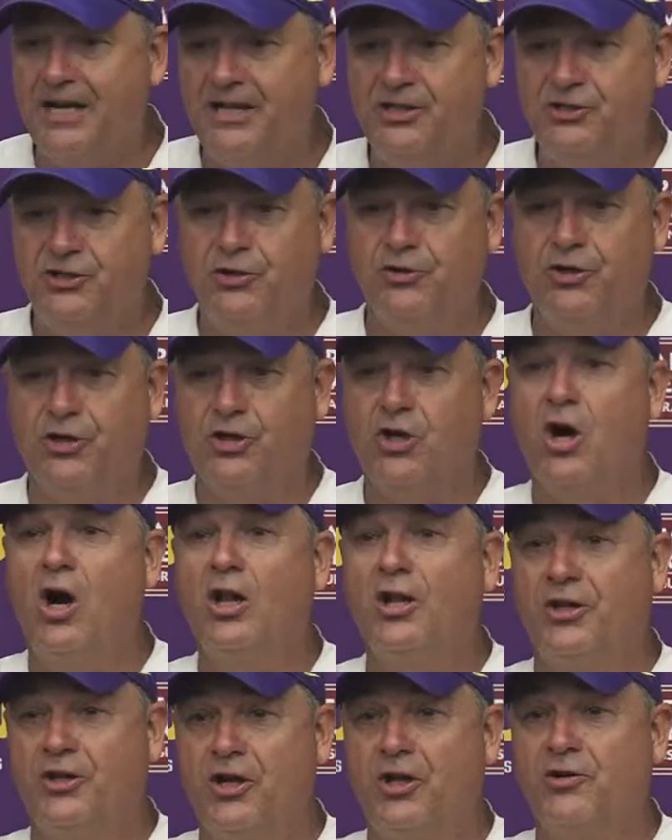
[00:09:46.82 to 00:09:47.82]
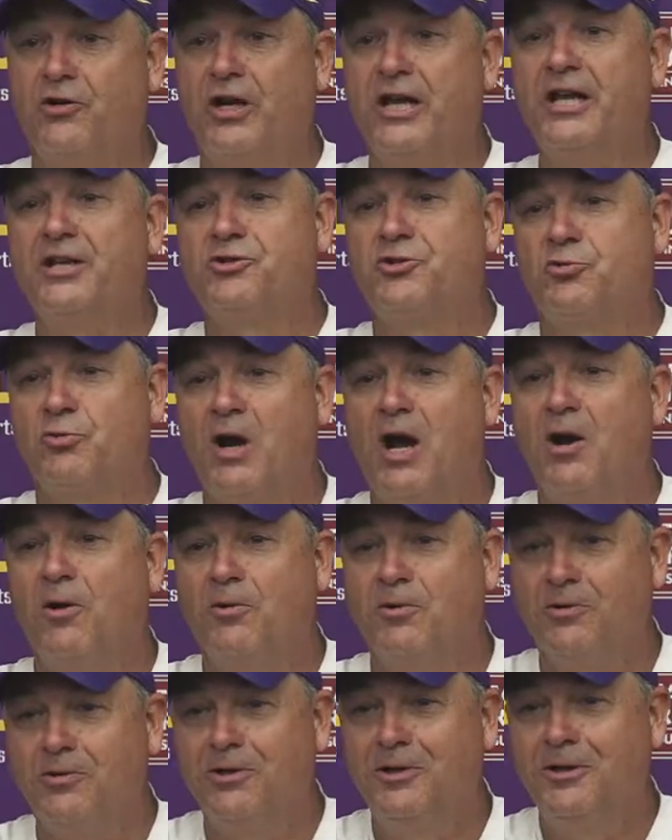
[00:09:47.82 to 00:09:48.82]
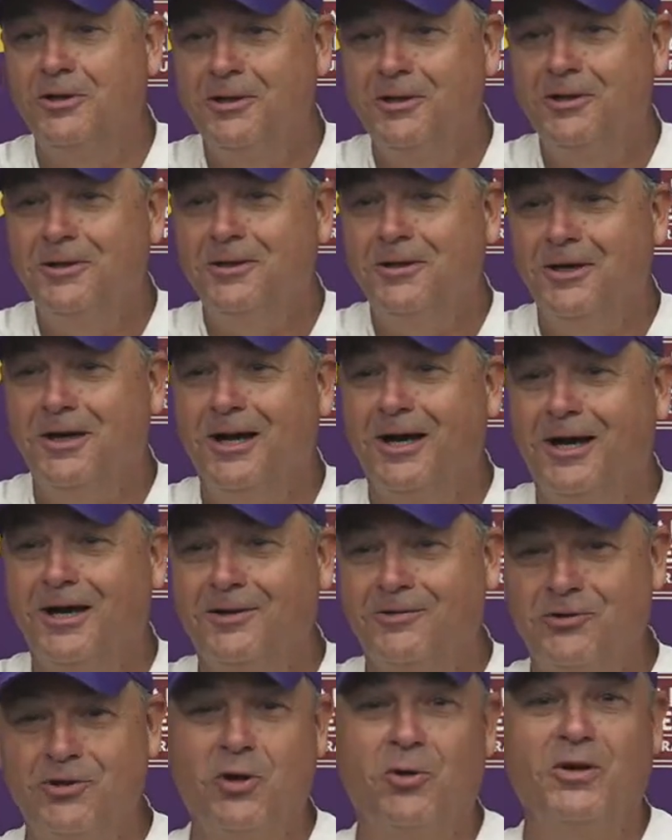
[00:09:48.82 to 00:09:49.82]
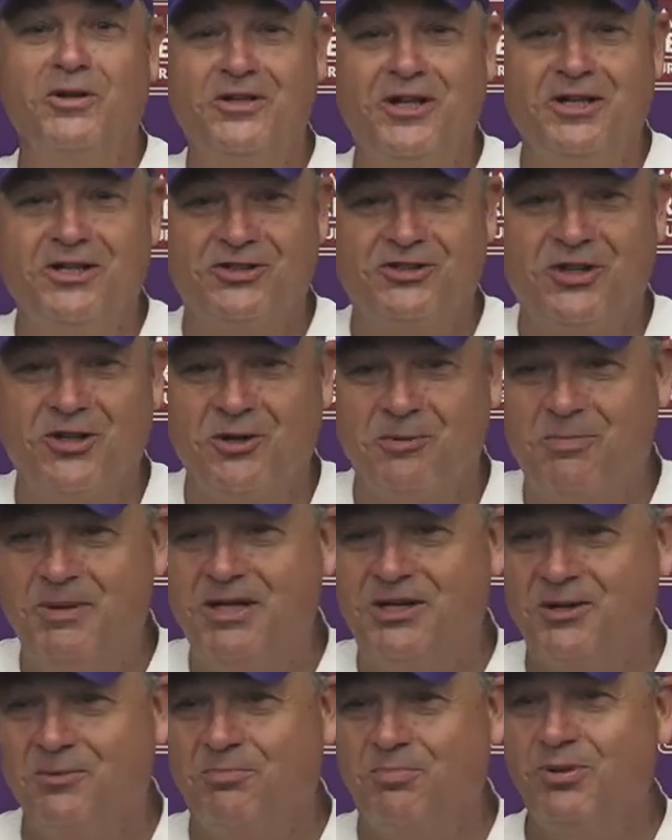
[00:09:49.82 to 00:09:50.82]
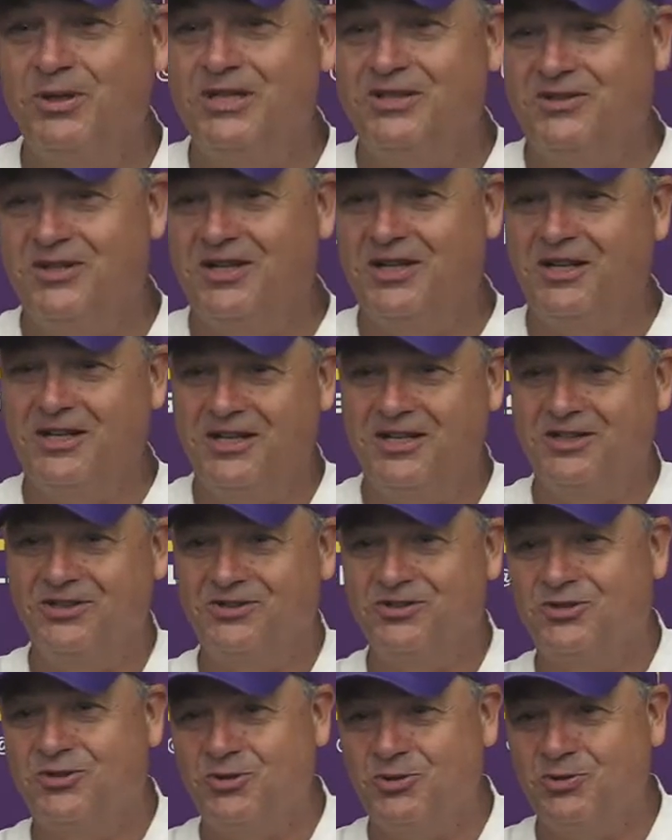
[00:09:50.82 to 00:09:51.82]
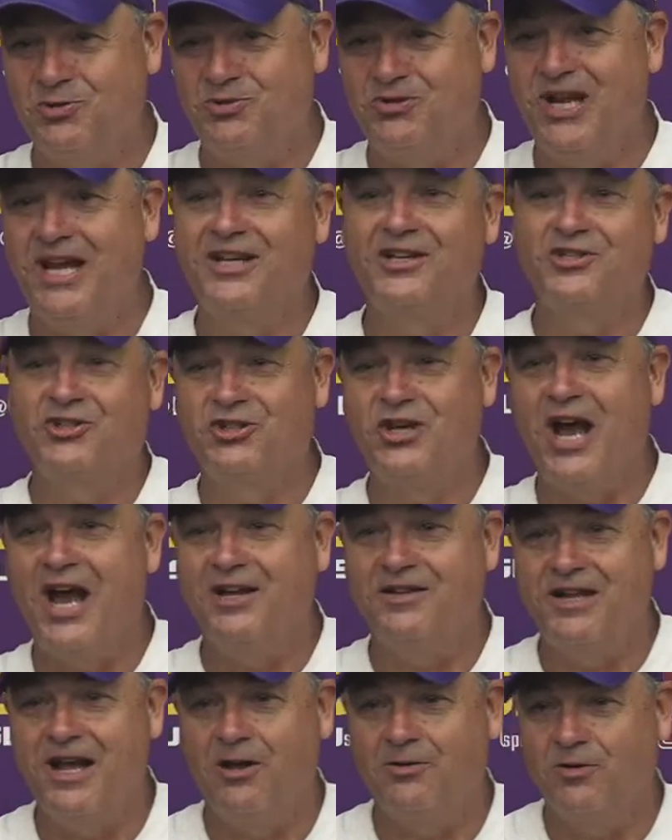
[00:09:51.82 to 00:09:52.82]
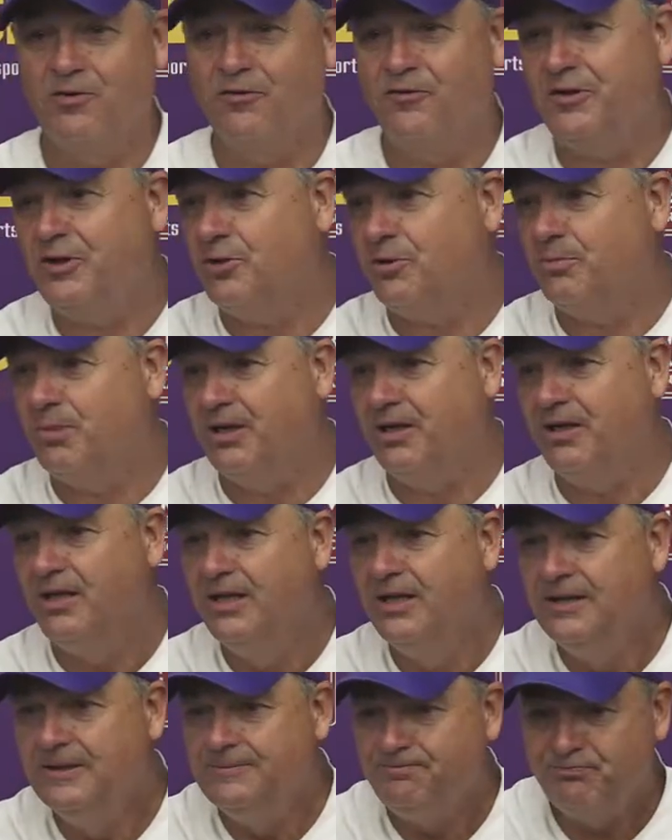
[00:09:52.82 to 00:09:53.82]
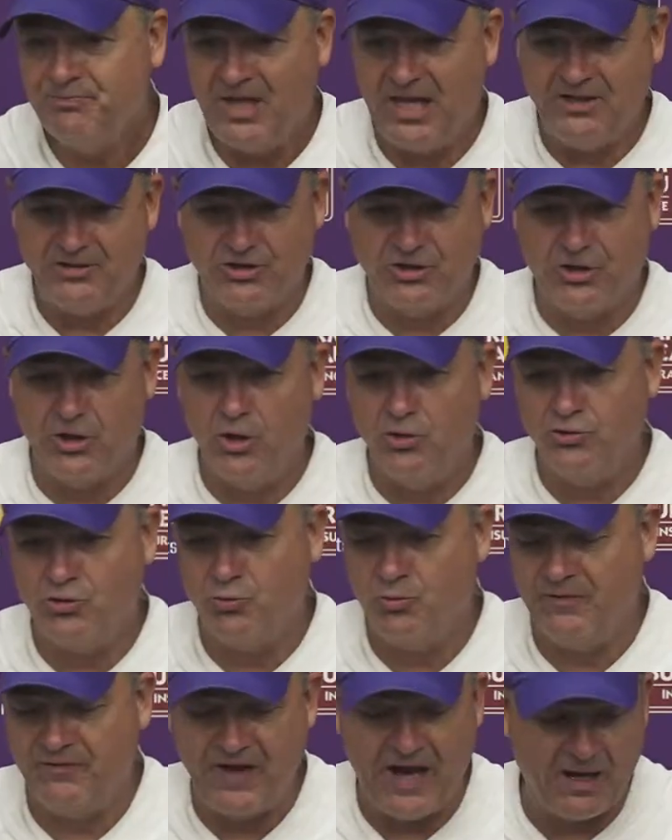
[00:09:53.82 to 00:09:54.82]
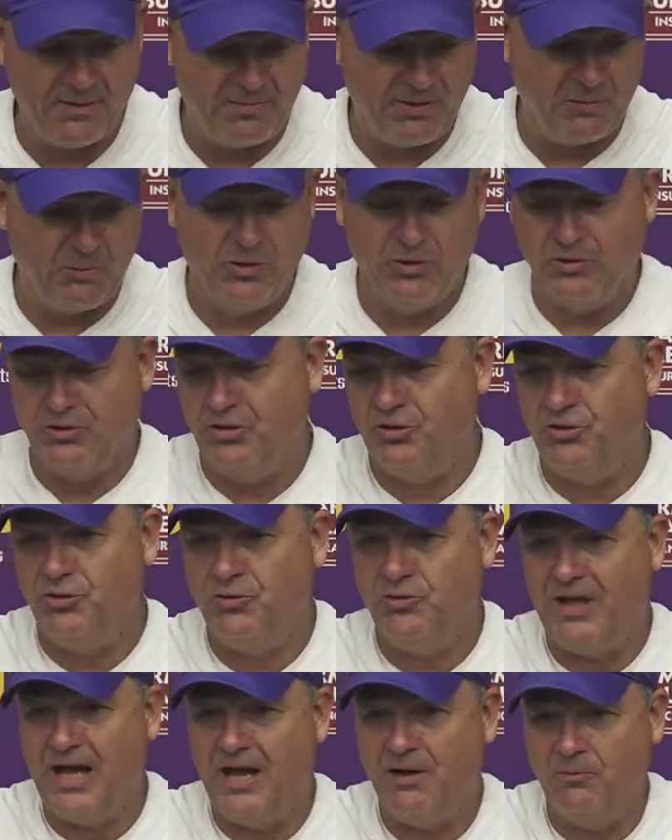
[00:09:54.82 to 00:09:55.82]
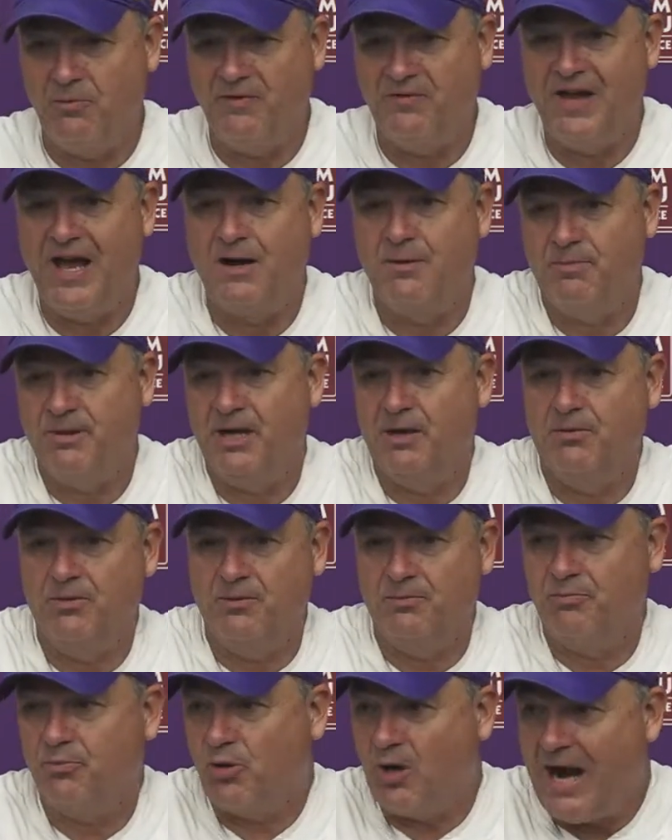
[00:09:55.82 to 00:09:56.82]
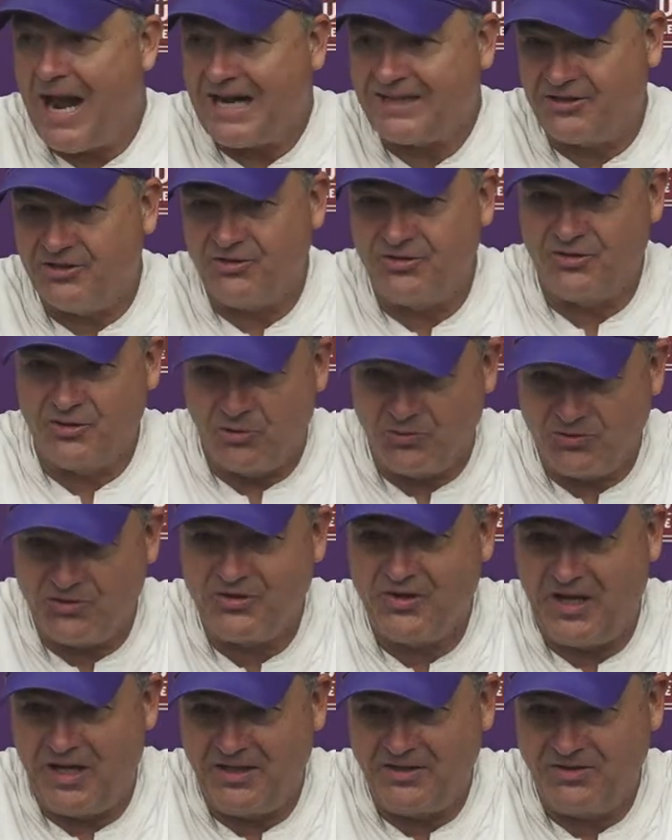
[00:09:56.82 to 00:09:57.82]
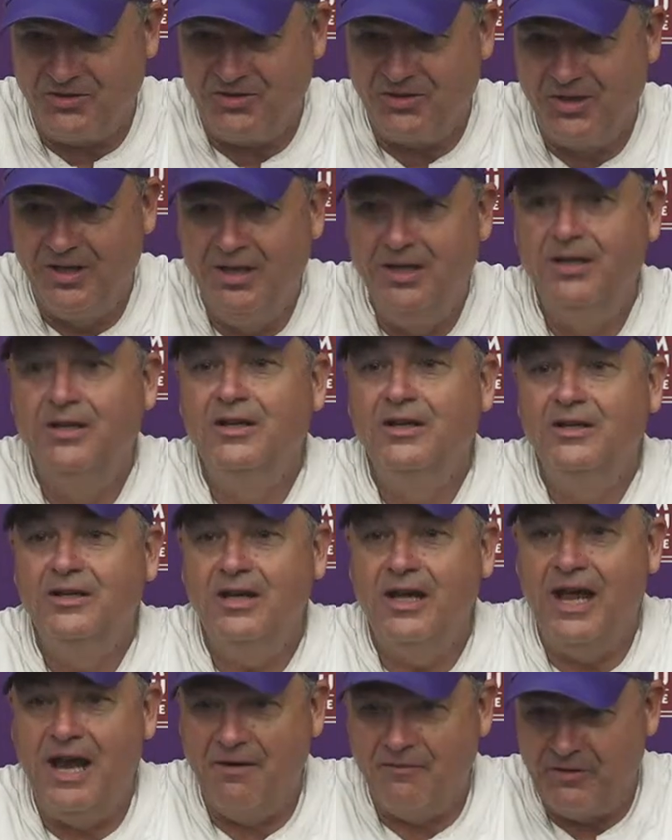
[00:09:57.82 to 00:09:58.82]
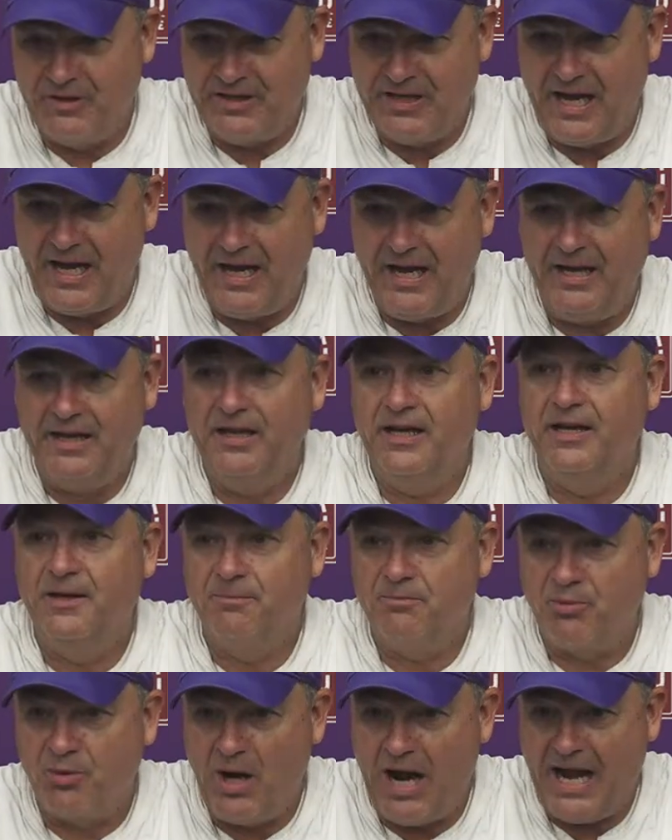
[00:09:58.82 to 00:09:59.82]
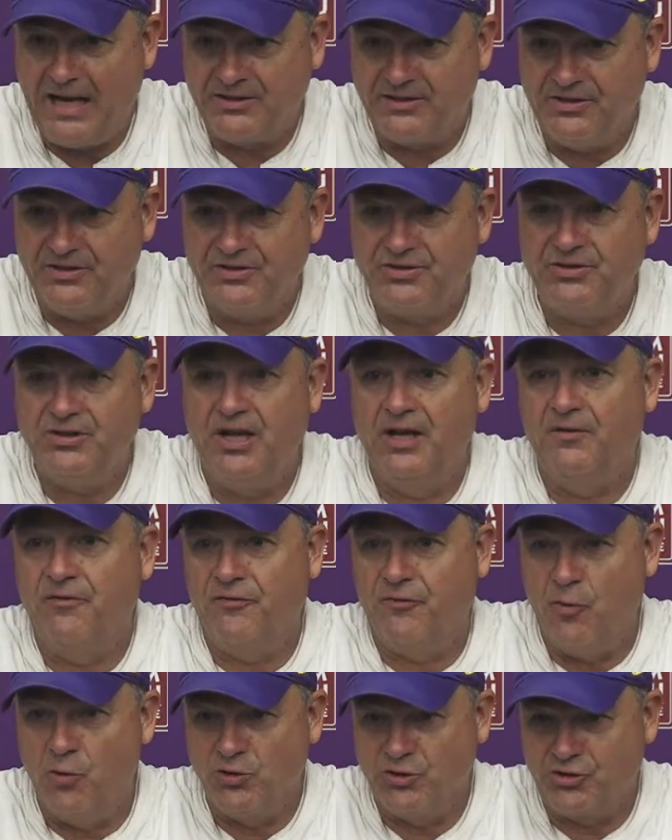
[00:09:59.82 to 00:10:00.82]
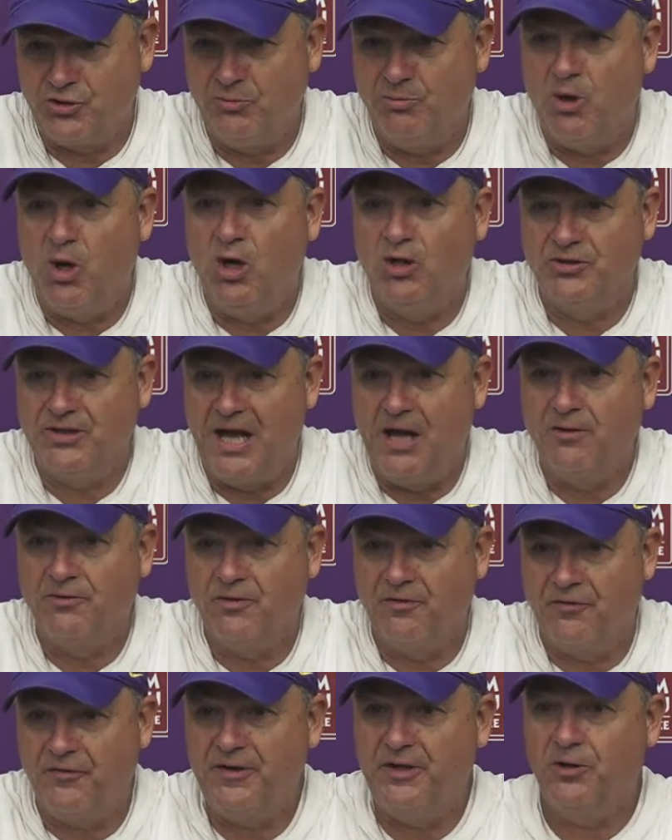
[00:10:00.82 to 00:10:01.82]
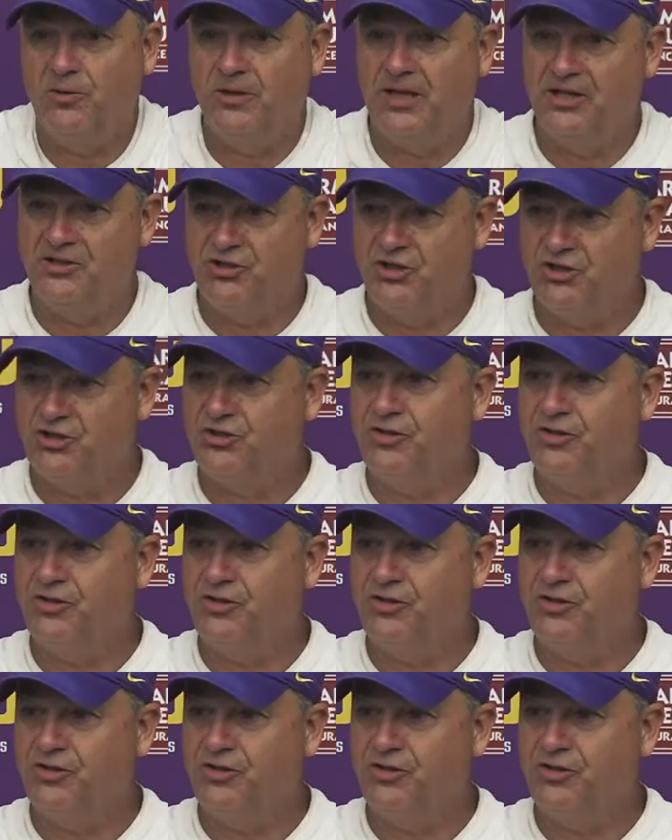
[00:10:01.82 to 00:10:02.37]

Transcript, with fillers: easier to call another hitch route uh, knowing that it's going to be complete than it is to take a shot down the field but as a coach we've got to be willing to do that and we've got to be able to practice those things every day in practice and force the ball down the field and just